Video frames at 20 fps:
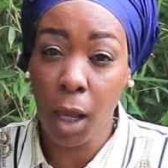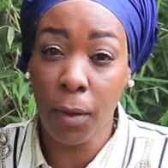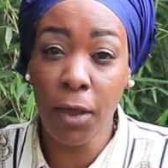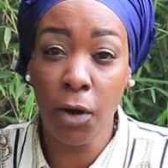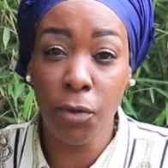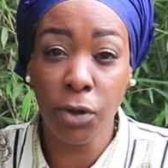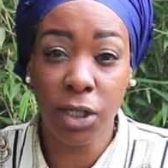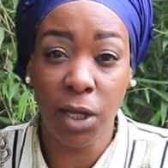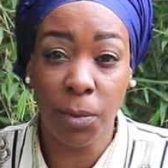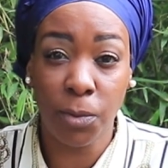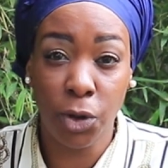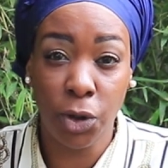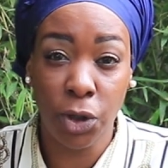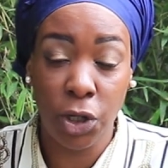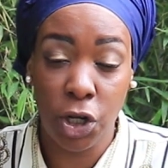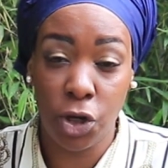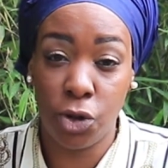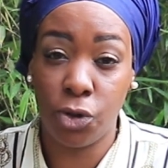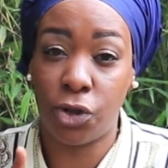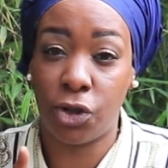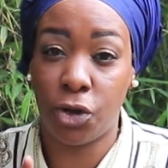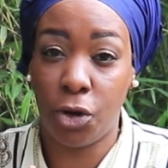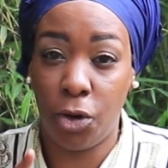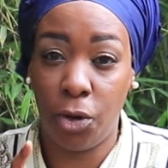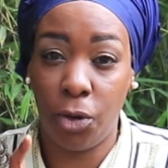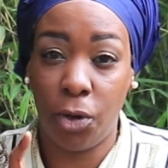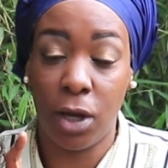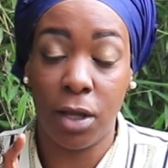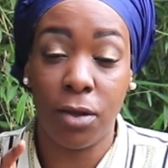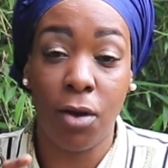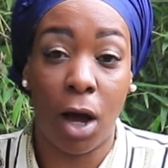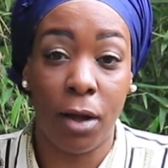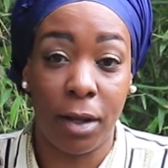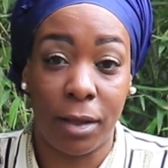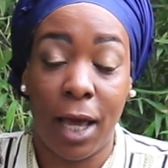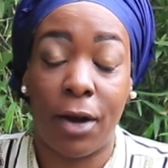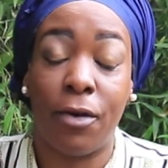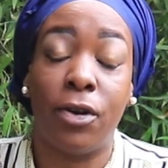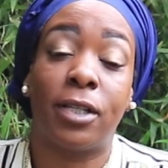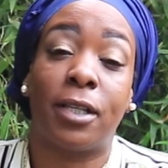There is some good news.
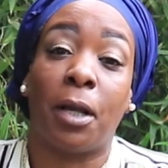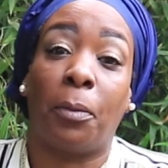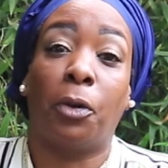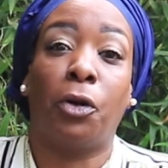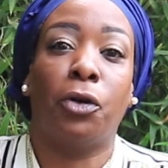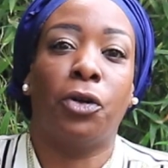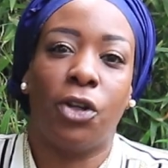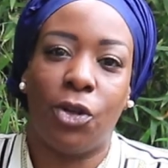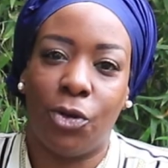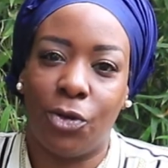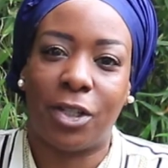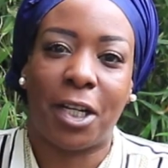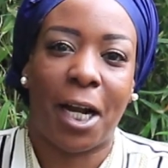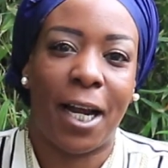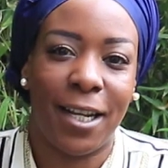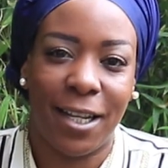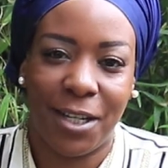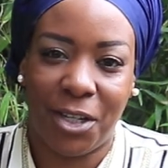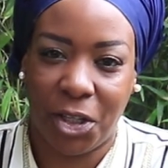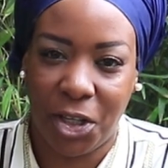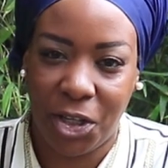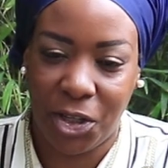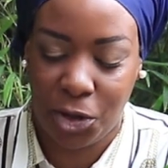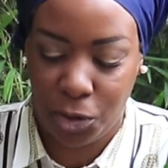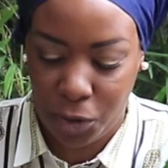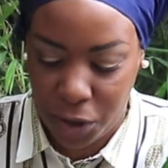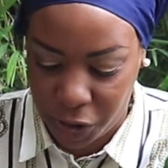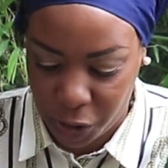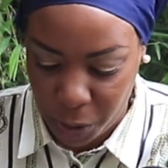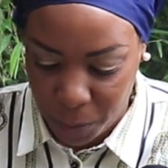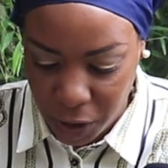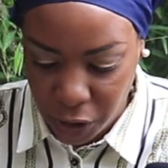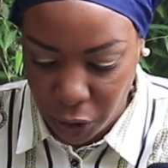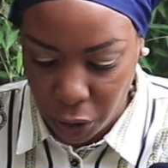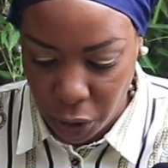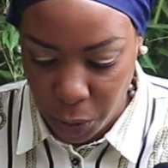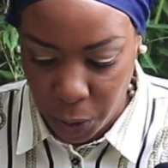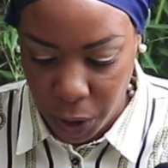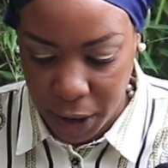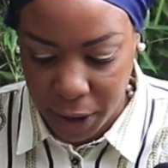There is some good news tied into the story. So make
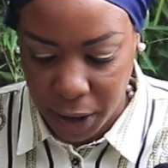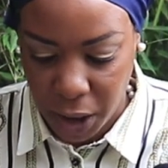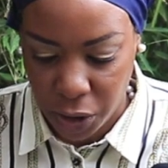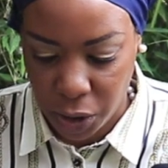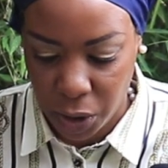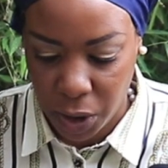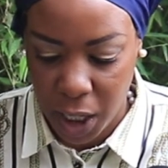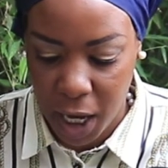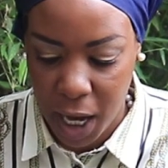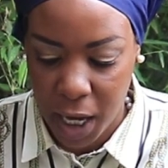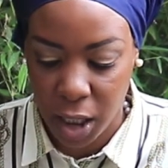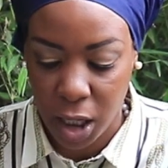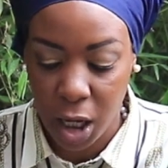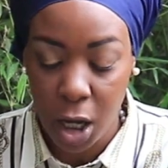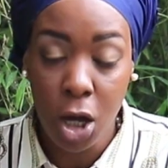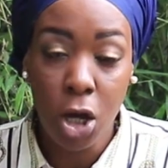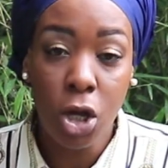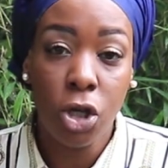sure you will listen to the end.